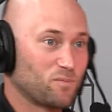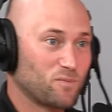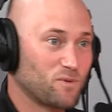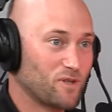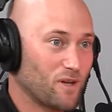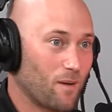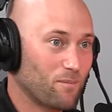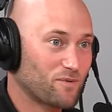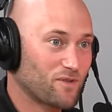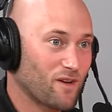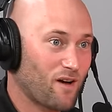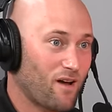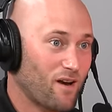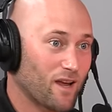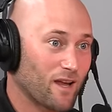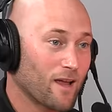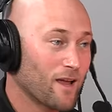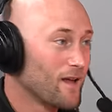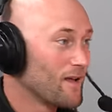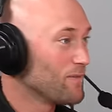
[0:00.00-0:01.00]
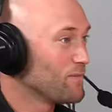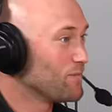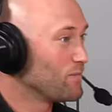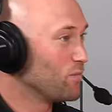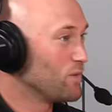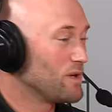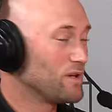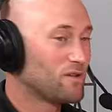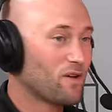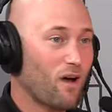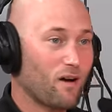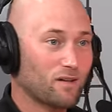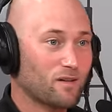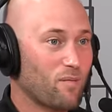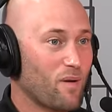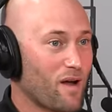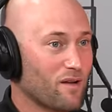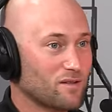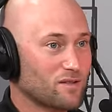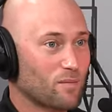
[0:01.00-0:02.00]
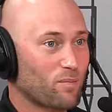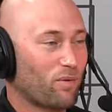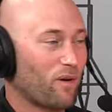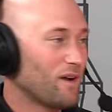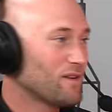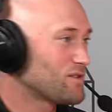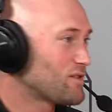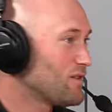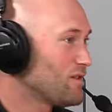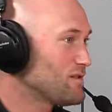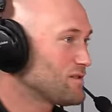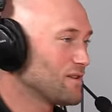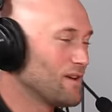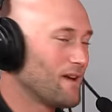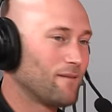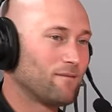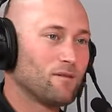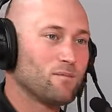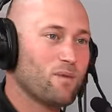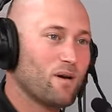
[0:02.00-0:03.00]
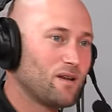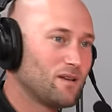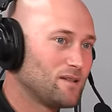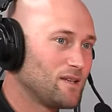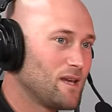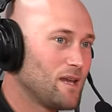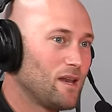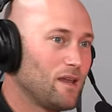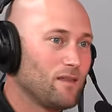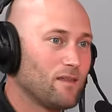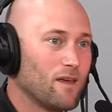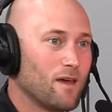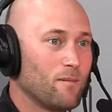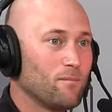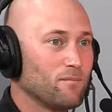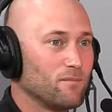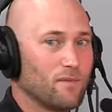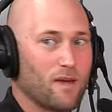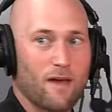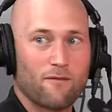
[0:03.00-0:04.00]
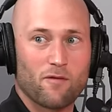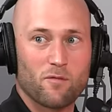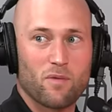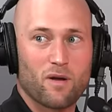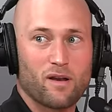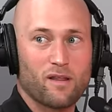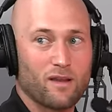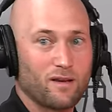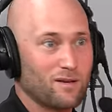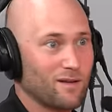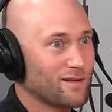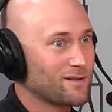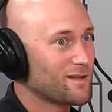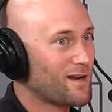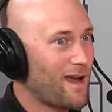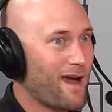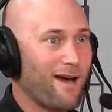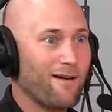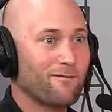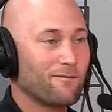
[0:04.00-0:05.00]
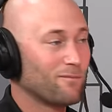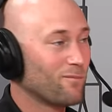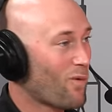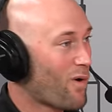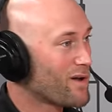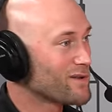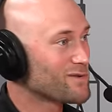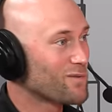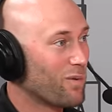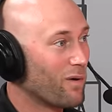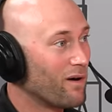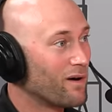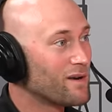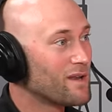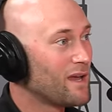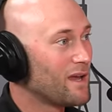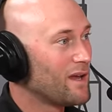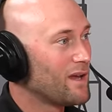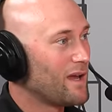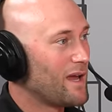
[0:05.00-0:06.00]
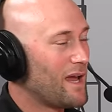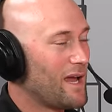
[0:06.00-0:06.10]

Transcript: subsonic. subsonic. Yeah. We talked about suppressors. Everybody's getting them. Everybody that doesn't have them wants one. Mm-hmm.